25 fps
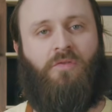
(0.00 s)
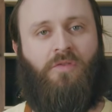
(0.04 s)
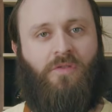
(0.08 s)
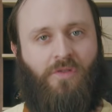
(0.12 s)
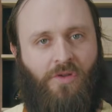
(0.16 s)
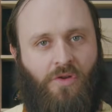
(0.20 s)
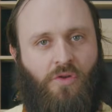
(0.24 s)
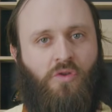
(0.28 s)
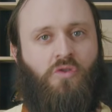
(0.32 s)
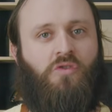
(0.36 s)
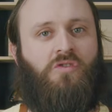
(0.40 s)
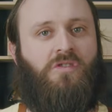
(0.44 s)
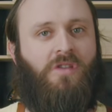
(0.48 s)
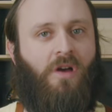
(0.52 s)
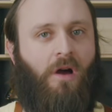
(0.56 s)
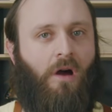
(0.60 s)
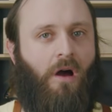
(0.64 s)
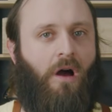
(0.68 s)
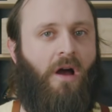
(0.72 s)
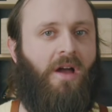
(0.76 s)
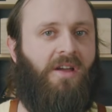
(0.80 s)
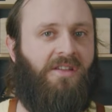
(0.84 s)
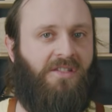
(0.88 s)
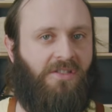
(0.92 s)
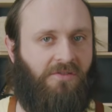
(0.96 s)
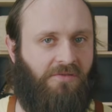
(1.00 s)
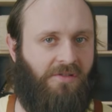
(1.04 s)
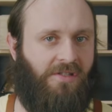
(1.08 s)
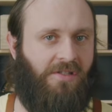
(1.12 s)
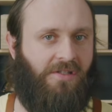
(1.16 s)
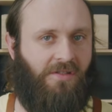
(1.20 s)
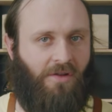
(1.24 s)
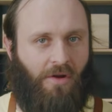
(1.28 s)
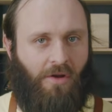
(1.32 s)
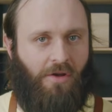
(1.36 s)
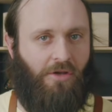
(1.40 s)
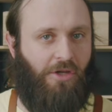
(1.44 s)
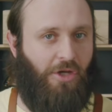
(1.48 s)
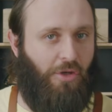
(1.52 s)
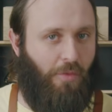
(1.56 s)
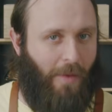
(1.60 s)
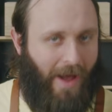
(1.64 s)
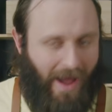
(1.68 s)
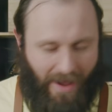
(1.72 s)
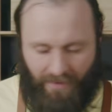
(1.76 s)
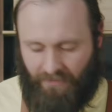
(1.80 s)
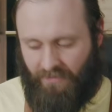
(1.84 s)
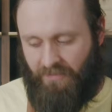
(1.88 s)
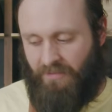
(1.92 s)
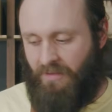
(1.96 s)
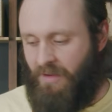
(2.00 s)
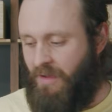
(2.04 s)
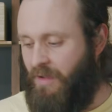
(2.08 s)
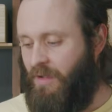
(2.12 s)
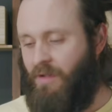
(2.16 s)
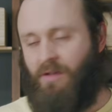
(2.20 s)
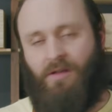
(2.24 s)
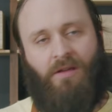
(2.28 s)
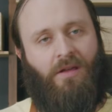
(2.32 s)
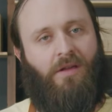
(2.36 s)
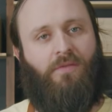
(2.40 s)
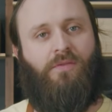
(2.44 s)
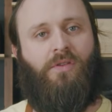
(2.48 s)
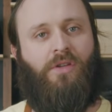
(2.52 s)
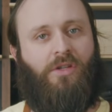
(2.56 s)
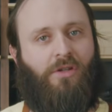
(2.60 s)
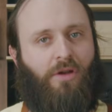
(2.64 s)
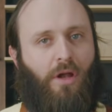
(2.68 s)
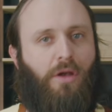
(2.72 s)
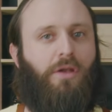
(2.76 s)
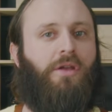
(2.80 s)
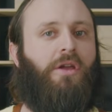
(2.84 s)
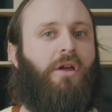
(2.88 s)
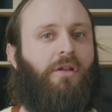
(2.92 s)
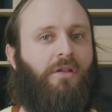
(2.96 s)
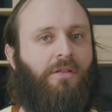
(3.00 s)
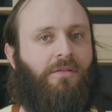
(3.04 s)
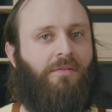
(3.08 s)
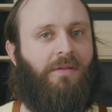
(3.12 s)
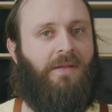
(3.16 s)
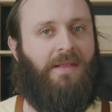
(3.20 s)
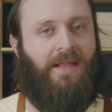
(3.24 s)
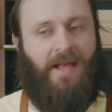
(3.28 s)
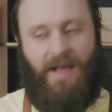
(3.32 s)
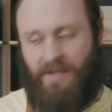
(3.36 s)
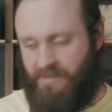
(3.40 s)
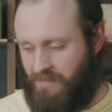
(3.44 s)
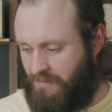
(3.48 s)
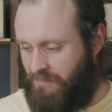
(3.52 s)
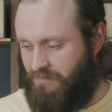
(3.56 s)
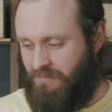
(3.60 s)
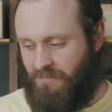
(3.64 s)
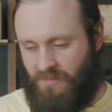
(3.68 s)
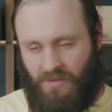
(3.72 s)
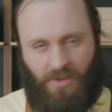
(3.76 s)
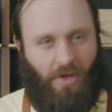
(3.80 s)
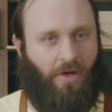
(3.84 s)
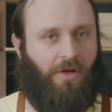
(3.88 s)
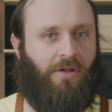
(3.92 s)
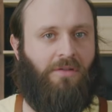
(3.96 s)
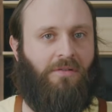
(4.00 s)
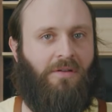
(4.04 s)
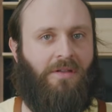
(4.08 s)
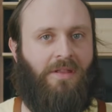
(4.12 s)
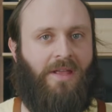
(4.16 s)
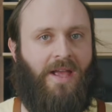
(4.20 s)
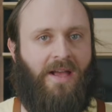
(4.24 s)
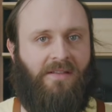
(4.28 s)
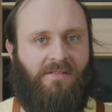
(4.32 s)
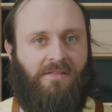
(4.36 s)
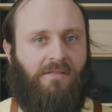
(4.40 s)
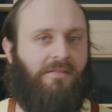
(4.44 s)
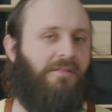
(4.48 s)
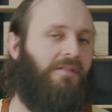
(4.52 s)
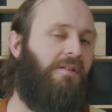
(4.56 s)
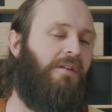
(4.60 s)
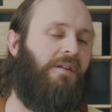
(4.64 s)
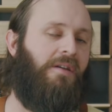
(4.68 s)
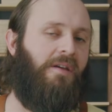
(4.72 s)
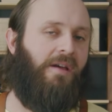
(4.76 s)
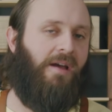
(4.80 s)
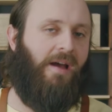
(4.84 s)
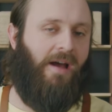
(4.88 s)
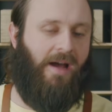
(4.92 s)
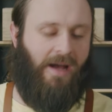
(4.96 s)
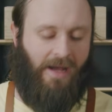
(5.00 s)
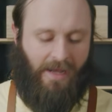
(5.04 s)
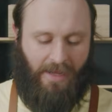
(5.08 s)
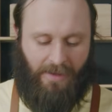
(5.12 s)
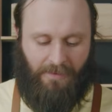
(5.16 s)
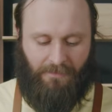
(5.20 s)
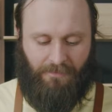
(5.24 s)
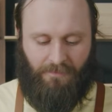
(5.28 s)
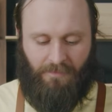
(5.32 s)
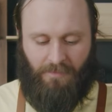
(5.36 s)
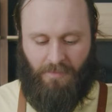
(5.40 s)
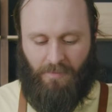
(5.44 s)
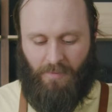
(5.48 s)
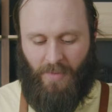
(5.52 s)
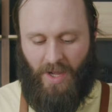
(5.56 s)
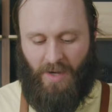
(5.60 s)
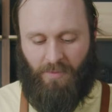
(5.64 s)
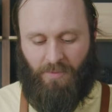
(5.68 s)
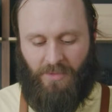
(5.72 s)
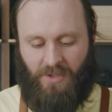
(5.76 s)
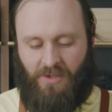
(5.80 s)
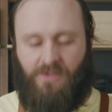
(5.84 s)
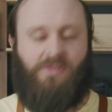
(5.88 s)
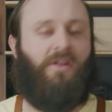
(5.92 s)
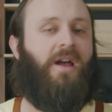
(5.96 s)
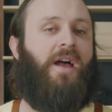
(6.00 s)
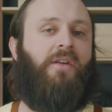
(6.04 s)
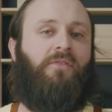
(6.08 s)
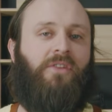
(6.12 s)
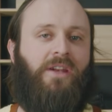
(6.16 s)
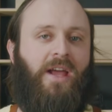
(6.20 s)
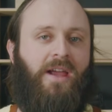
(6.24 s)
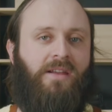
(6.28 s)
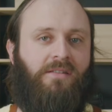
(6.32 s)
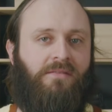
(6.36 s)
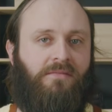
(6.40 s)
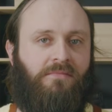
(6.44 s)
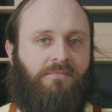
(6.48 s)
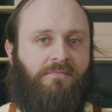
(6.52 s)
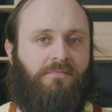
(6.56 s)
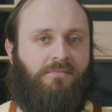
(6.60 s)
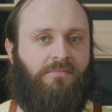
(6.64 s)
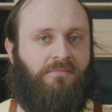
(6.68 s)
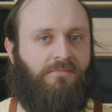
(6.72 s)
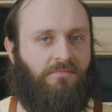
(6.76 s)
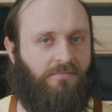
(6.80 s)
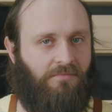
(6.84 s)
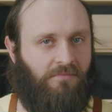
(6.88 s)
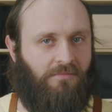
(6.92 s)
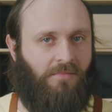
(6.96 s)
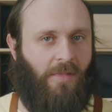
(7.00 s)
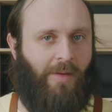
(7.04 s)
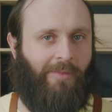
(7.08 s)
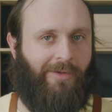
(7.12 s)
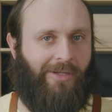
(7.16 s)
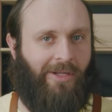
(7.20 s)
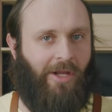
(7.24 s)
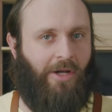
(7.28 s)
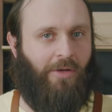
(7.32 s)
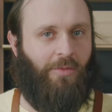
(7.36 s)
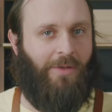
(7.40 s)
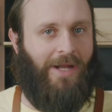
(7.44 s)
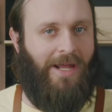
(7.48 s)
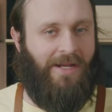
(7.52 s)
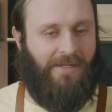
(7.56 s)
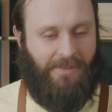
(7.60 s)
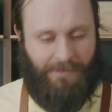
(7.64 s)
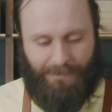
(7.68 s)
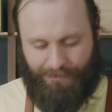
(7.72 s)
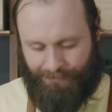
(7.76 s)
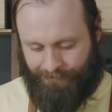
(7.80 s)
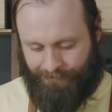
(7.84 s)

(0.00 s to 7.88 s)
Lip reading: use the highest grit stone you have. If you can only go to 3000, go to 3000. But because I have an 8, I'm going to go to an 8.